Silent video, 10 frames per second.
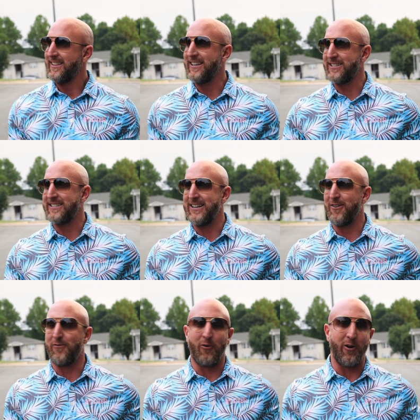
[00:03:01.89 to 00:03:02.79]
this
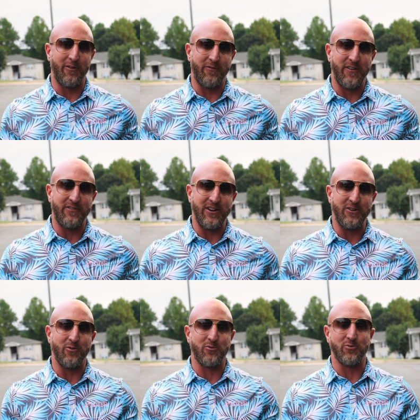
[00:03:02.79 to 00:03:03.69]
deal. 415
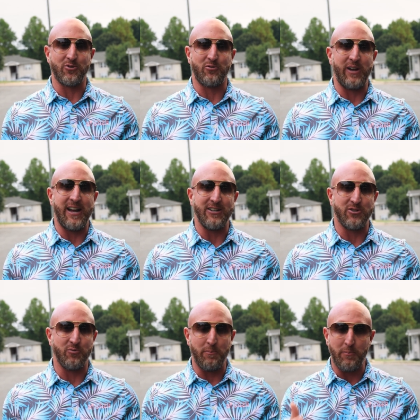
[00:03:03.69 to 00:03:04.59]
units was created.
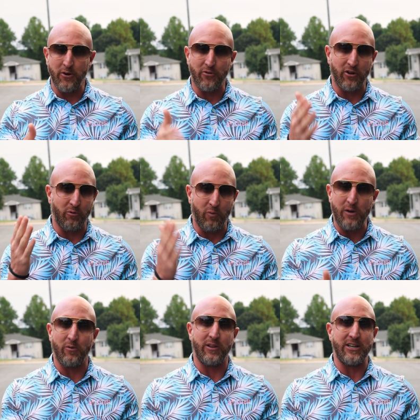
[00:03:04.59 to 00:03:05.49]
So we built a
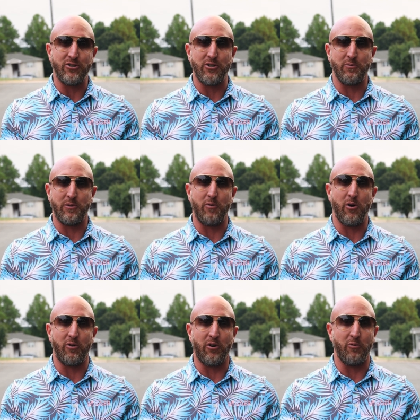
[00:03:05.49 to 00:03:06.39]
great relationship with the
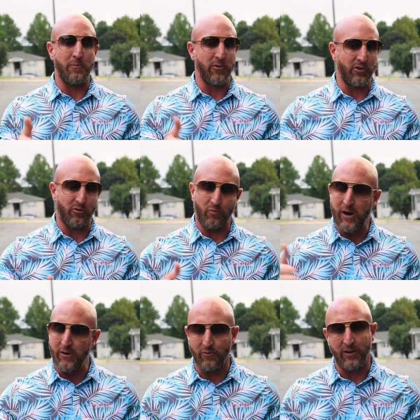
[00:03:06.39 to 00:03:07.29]
broker. We built a
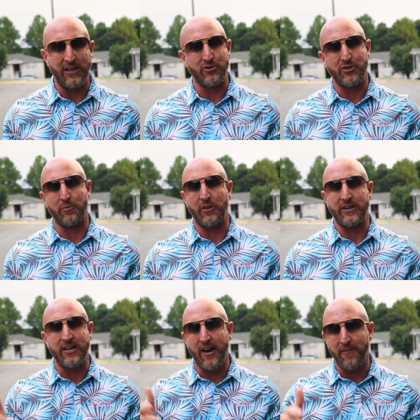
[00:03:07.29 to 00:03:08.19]
great relationship with a
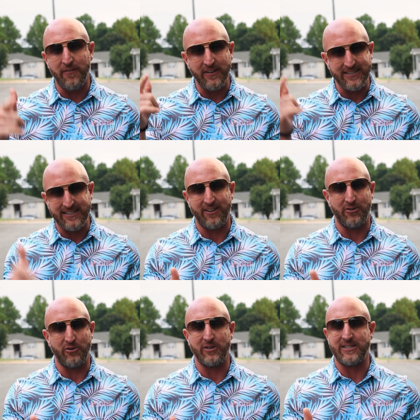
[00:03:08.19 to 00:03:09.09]
tough
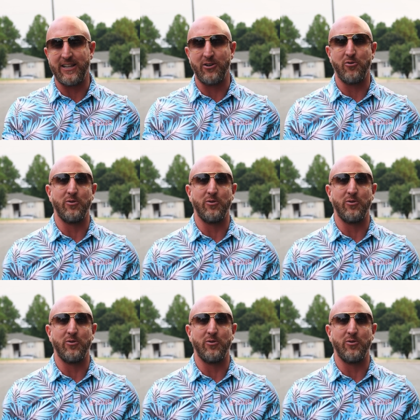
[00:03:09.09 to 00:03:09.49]
seller, dude, a seller who